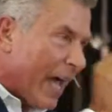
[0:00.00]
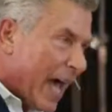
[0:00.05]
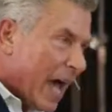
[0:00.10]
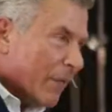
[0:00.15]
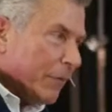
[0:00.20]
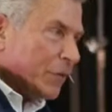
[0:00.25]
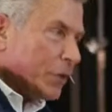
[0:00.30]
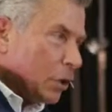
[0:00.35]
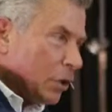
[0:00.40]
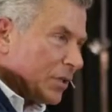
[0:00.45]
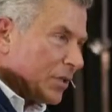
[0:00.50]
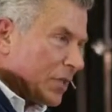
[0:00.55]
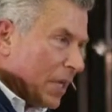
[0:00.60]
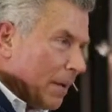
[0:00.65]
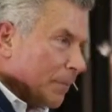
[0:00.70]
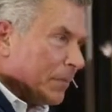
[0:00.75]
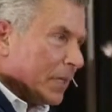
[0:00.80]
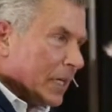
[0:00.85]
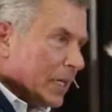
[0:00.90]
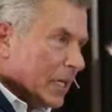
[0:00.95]
after
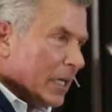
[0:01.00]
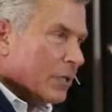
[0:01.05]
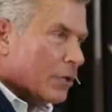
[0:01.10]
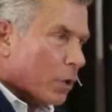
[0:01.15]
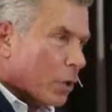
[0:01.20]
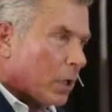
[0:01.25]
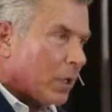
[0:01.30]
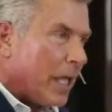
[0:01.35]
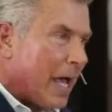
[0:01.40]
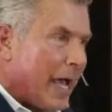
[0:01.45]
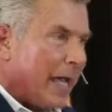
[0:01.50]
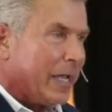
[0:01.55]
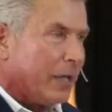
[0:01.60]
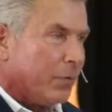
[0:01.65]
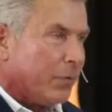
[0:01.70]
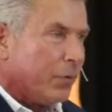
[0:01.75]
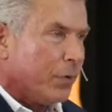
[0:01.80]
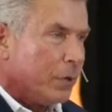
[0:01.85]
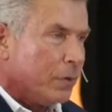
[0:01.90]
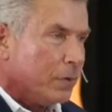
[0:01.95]
something in your
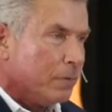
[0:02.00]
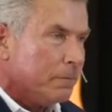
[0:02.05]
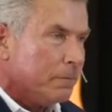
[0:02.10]
life,